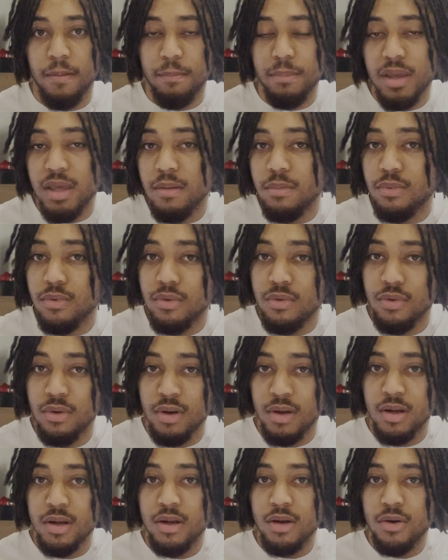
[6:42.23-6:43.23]
people
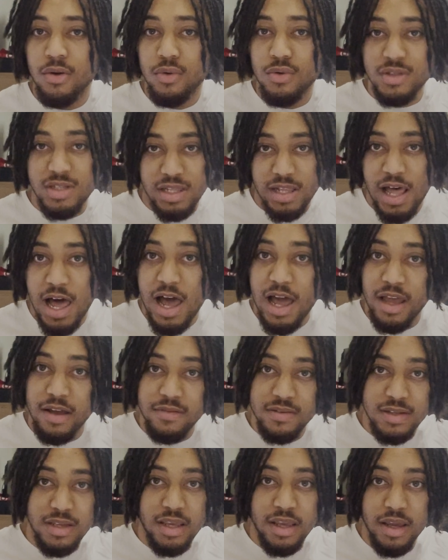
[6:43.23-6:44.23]
whose
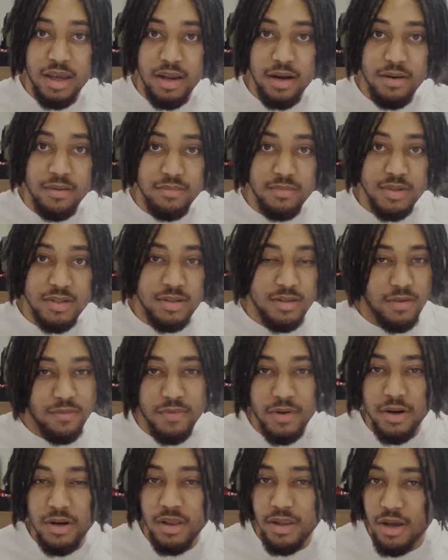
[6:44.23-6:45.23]
lives he had
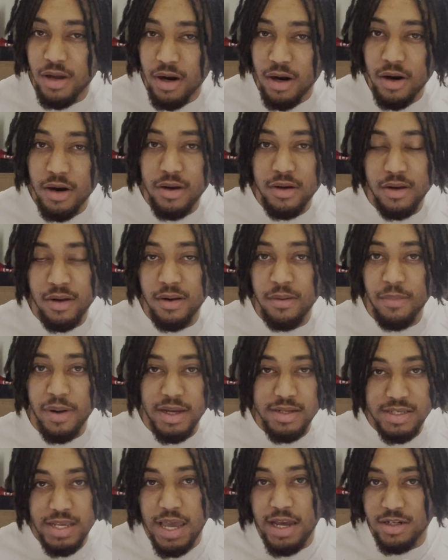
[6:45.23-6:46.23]
severely hurt by
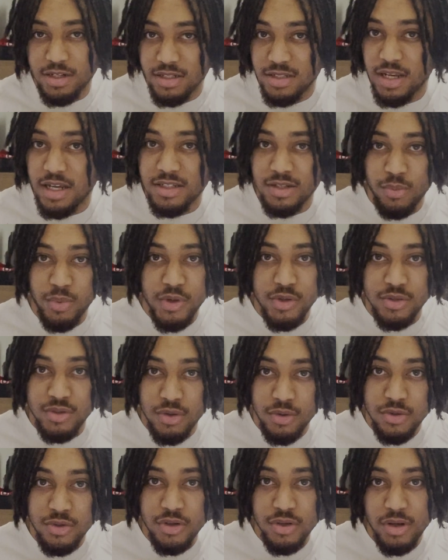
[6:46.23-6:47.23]
his actions as a Winter
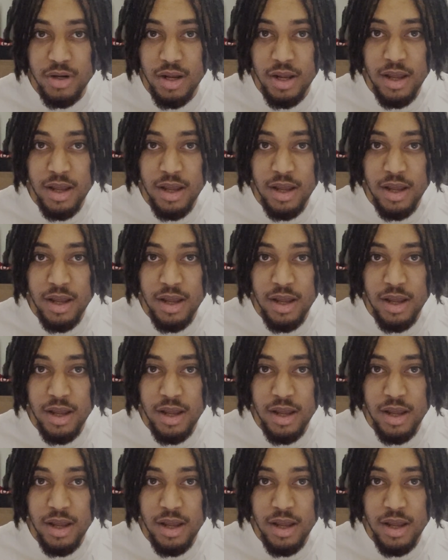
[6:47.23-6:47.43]
Soldier,